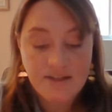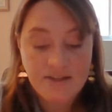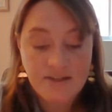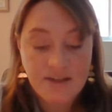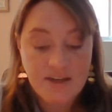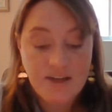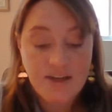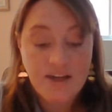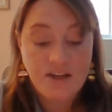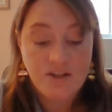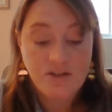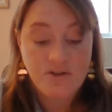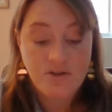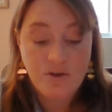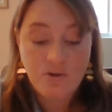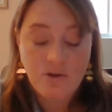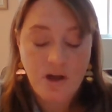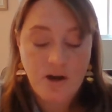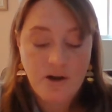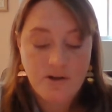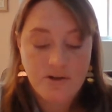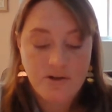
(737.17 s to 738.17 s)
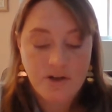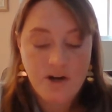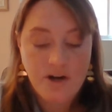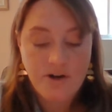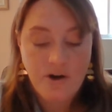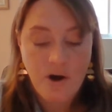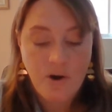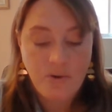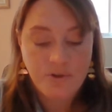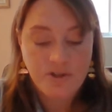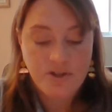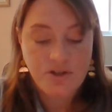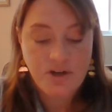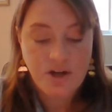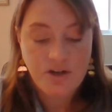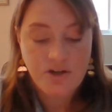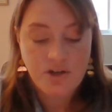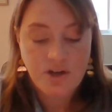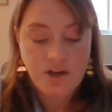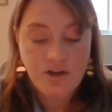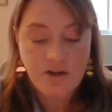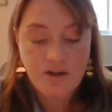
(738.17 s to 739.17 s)
city is so large and always
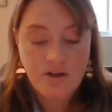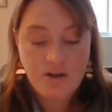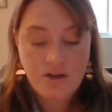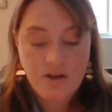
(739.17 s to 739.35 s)
changing.